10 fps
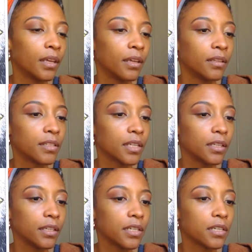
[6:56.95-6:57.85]
This can
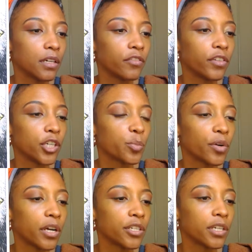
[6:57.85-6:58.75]
lead to unfinished
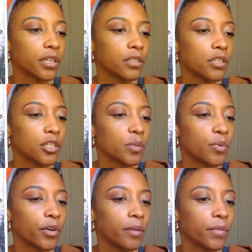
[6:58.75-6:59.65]
projects,
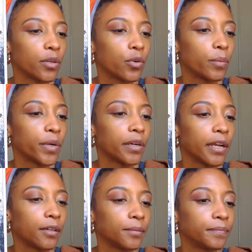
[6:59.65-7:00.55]
disappointment, or burnout.